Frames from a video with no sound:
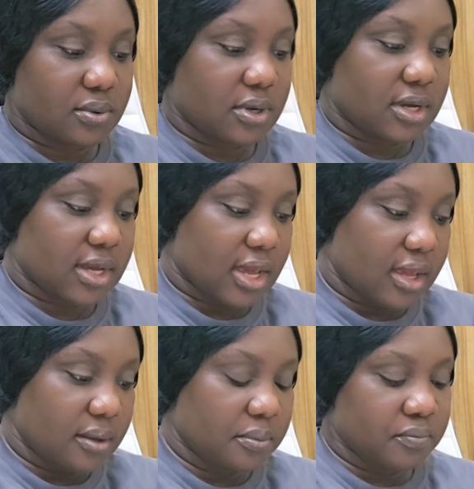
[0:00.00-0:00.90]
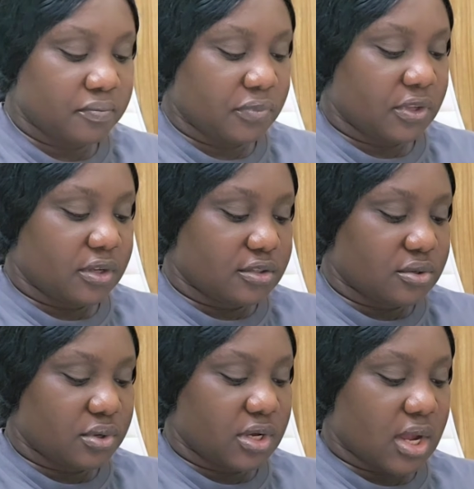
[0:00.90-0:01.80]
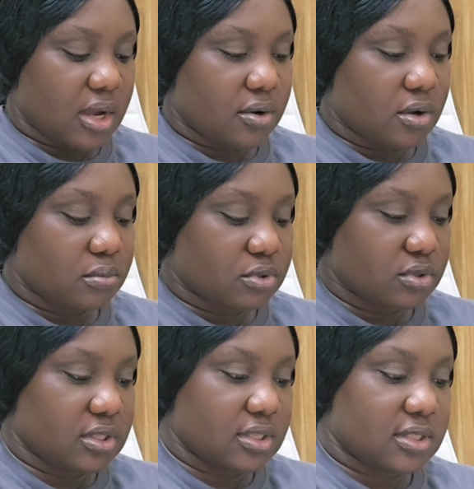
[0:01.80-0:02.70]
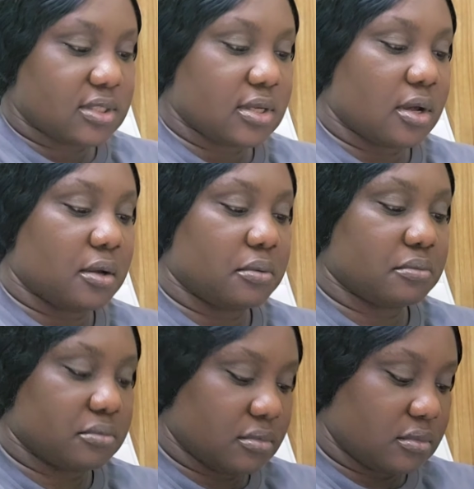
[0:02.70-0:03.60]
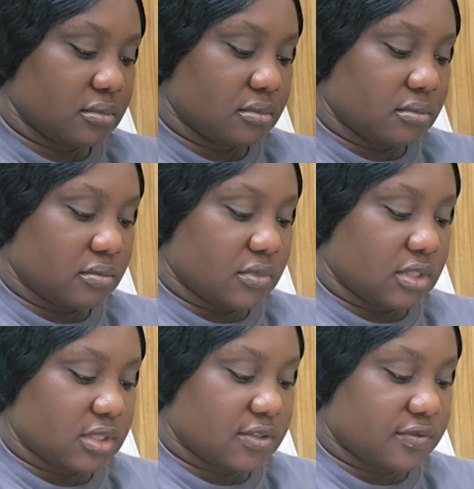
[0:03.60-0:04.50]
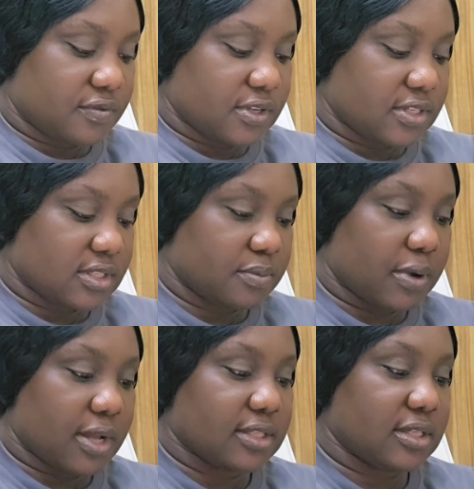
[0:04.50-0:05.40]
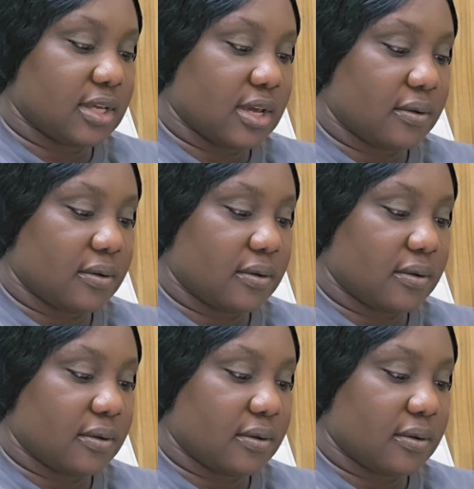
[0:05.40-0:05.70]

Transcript: Okay, so you can come to this this first part here.